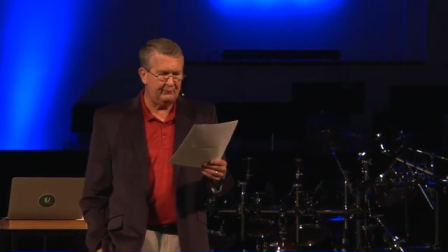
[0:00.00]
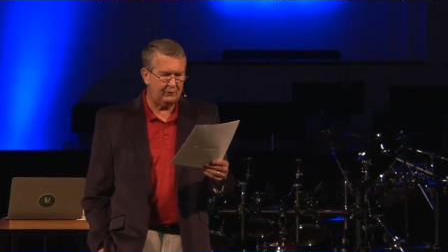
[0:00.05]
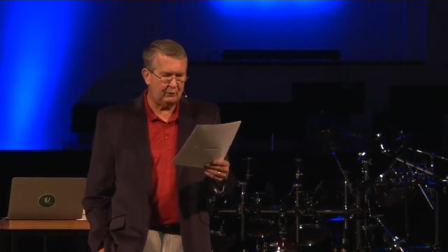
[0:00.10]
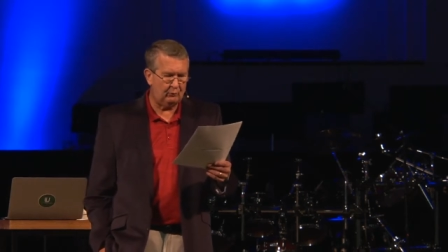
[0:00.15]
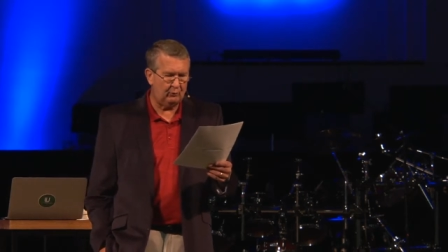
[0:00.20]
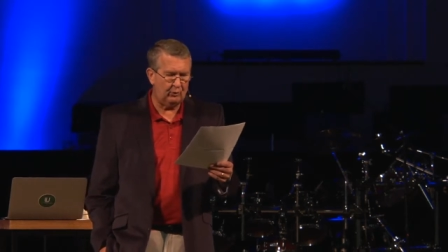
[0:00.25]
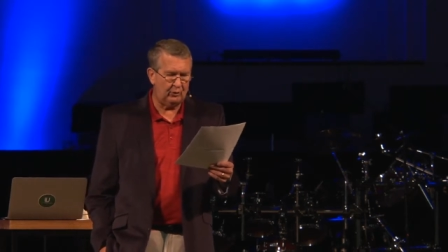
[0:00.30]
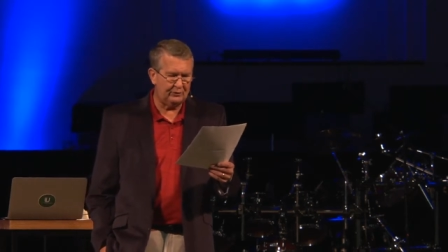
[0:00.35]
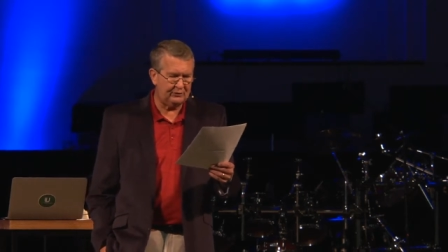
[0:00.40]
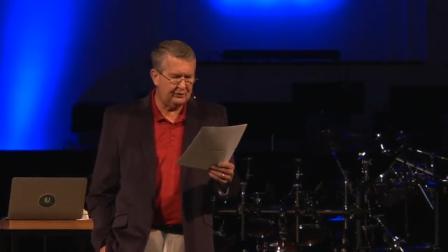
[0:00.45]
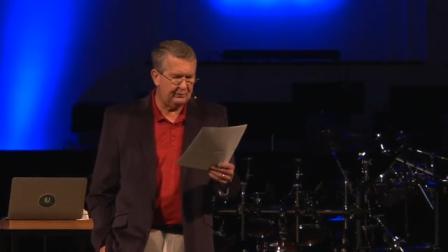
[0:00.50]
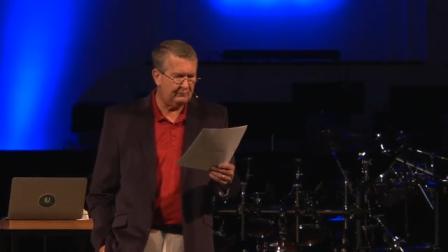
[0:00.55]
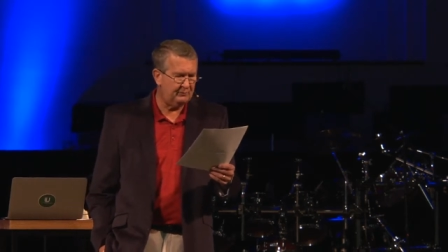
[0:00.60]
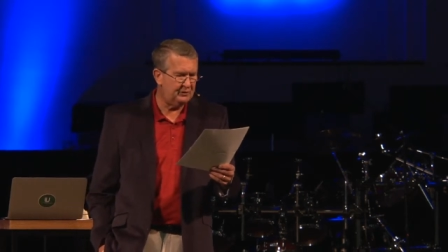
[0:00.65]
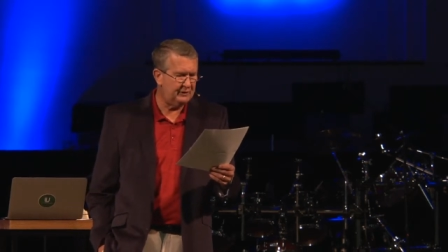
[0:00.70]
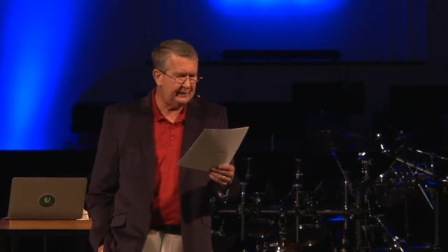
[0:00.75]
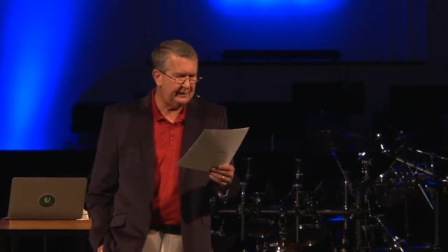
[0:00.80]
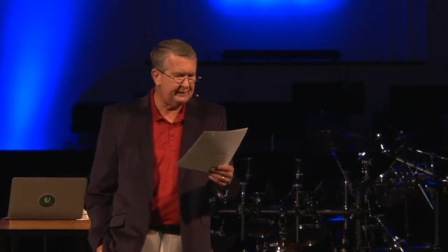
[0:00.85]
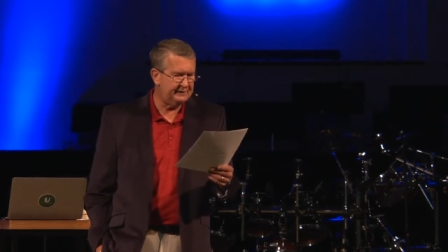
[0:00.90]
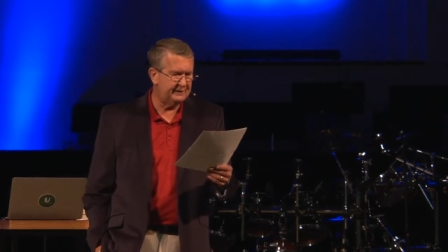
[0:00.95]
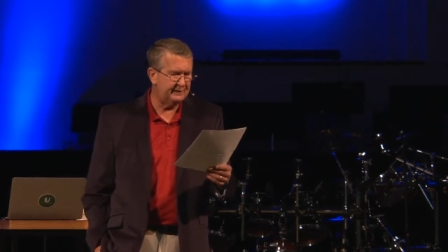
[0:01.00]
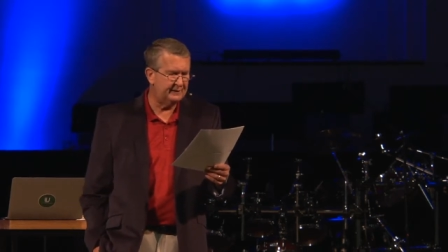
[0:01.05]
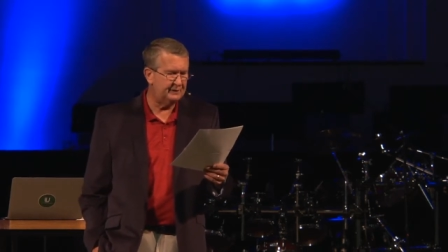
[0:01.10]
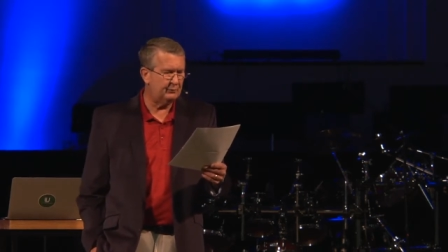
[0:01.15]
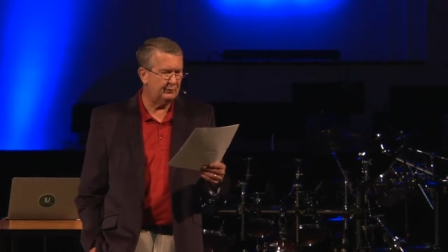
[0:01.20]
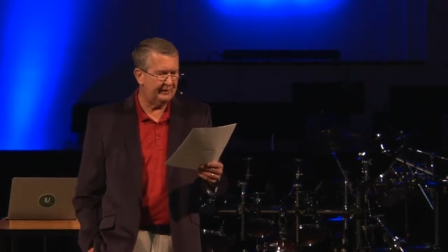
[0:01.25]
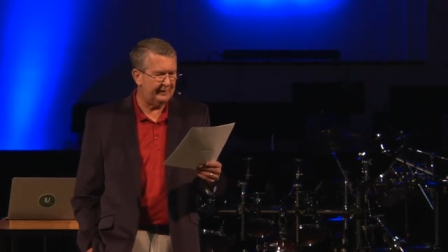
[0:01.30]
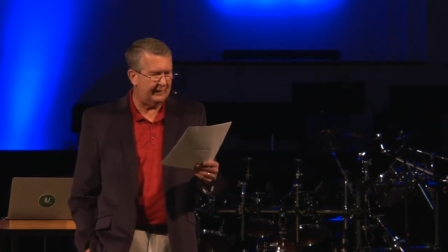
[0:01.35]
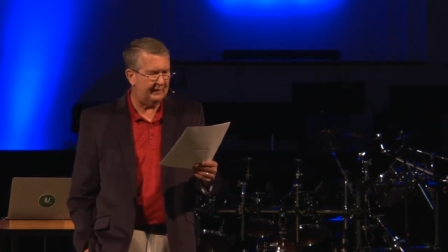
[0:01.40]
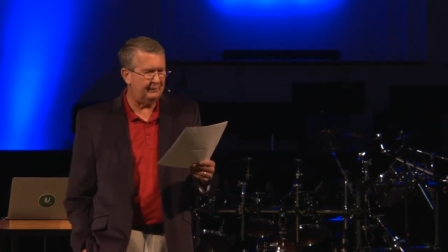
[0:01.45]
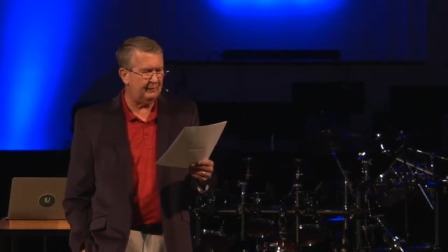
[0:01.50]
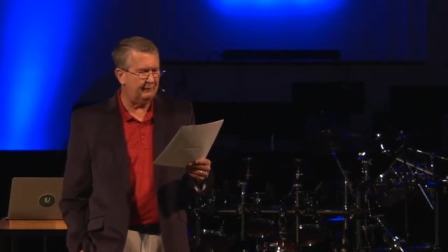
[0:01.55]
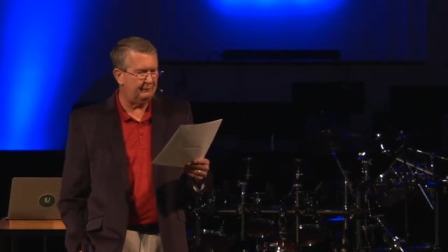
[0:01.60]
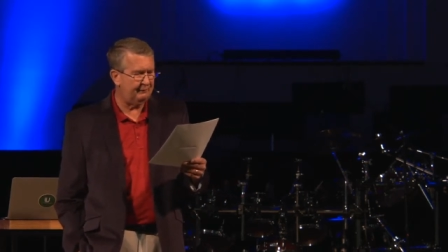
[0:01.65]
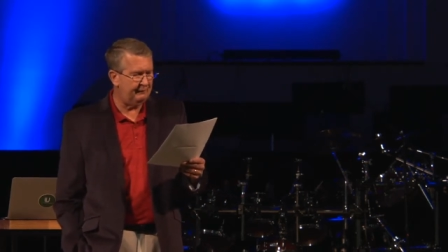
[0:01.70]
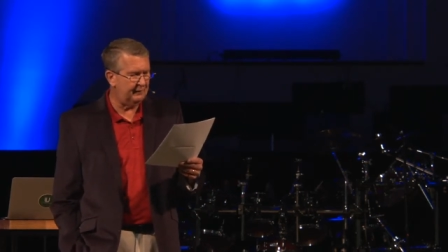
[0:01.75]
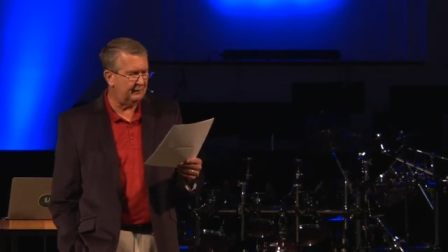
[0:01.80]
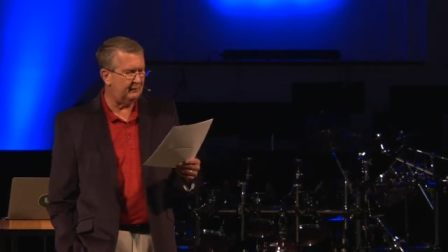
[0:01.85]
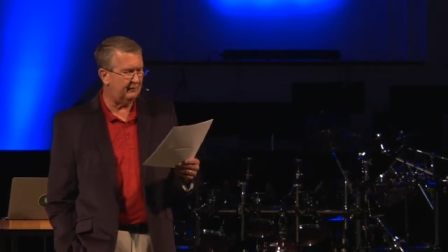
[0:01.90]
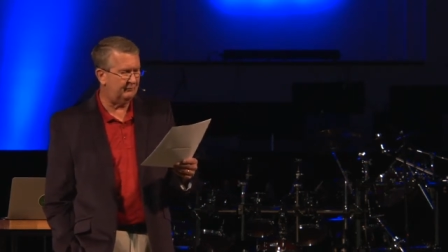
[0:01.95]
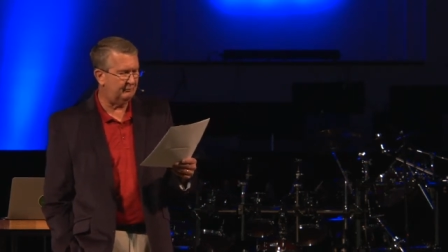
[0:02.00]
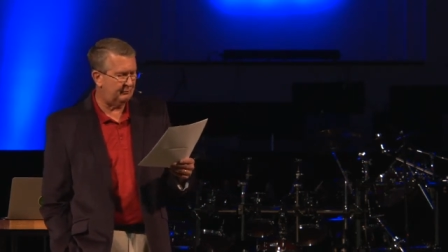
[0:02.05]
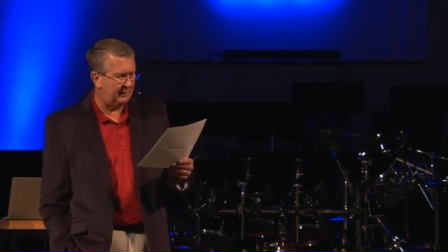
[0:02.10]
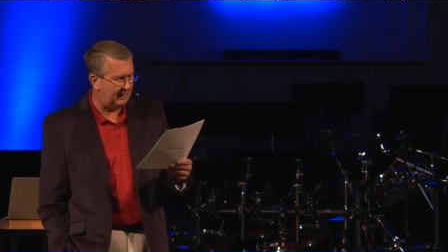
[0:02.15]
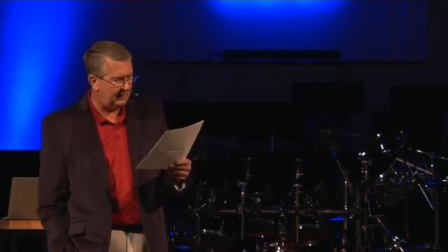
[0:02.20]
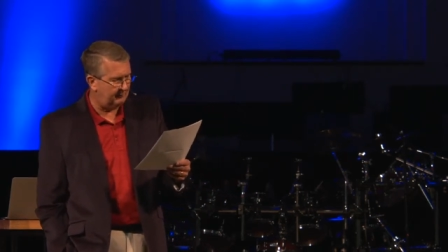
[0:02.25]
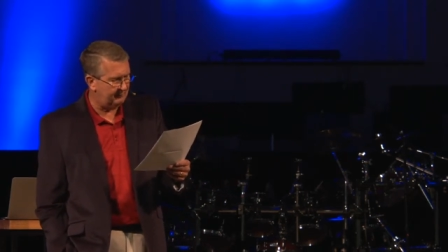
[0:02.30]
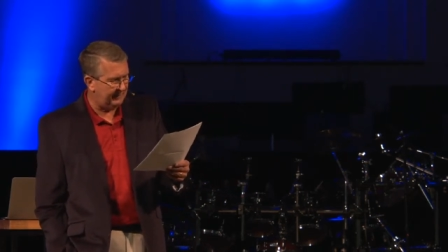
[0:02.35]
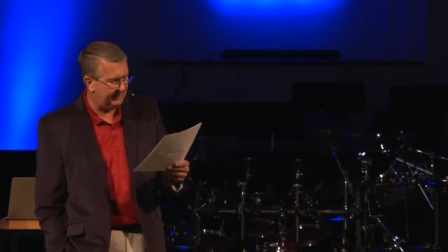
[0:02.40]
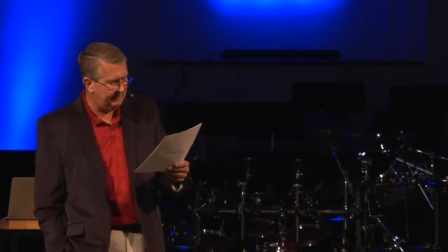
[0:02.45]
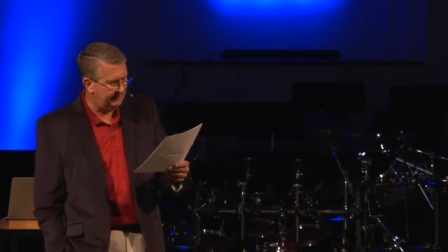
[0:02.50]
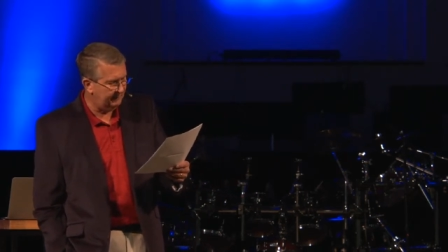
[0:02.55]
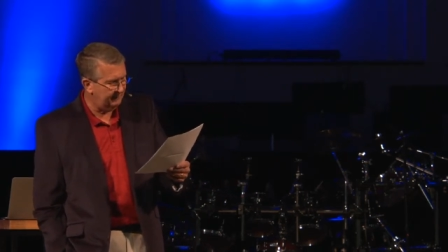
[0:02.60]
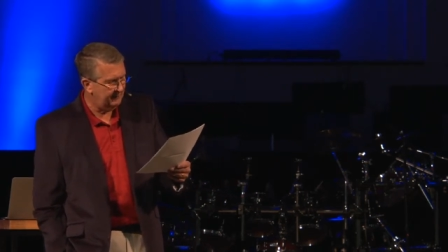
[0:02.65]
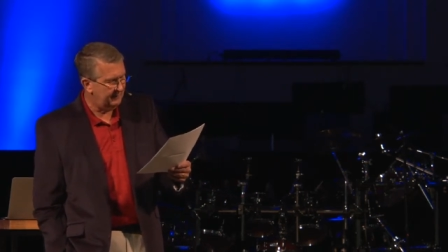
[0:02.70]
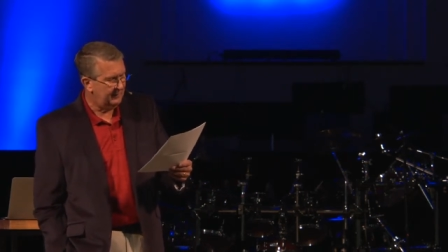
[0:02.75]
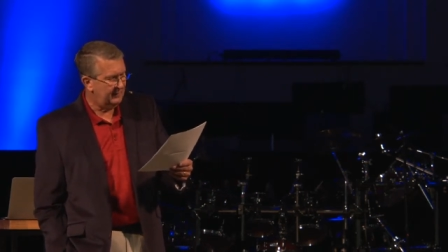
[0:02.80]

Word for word: to worship Jesus without the fear of bombing,